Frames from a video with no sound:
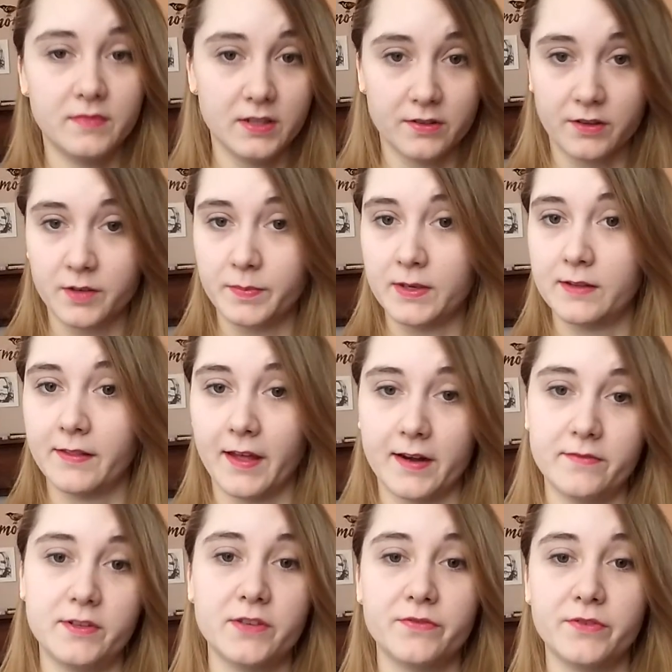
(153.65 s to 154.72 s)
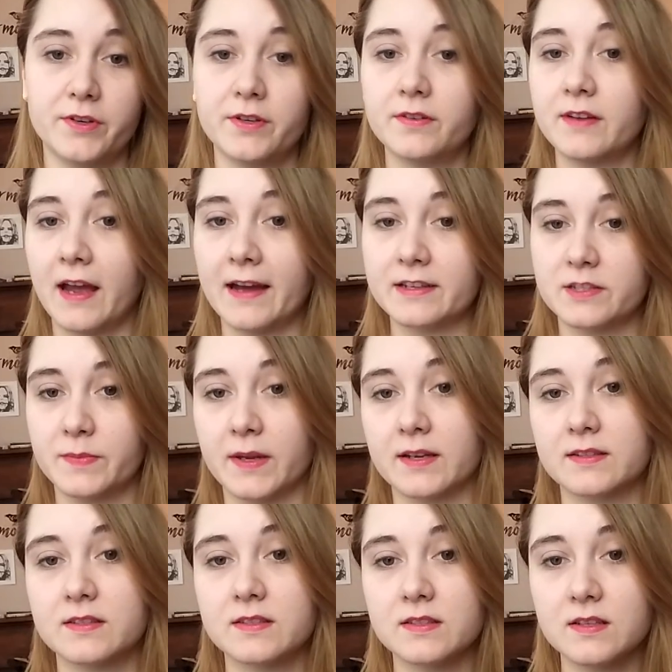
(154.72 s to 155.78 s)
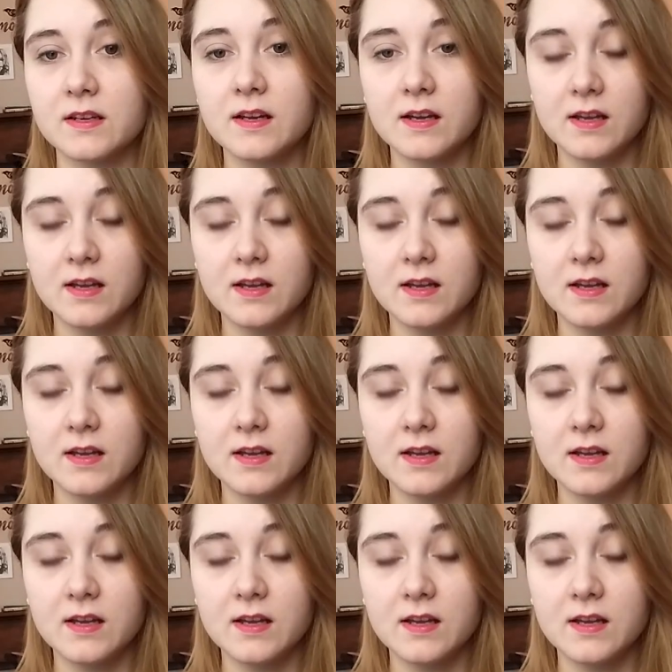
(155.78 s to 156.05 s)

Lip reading: There could be a lot of different aspects.